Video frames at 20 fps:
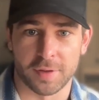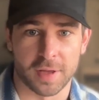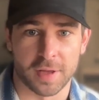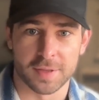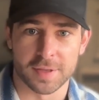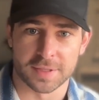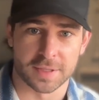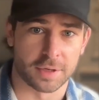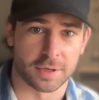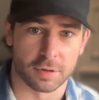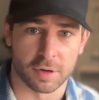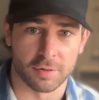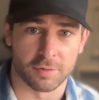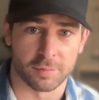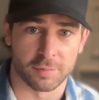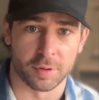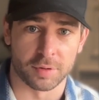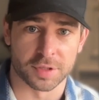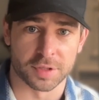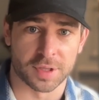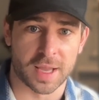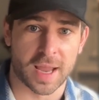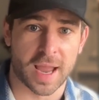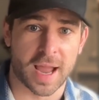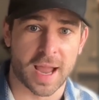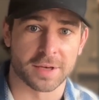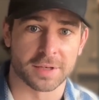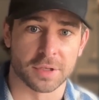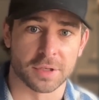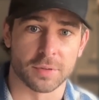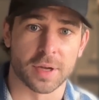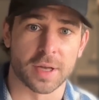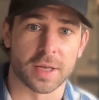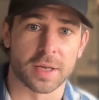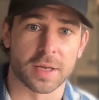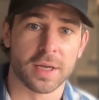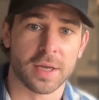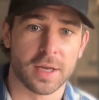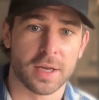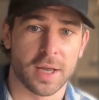fit and this iterative approach that they had to it.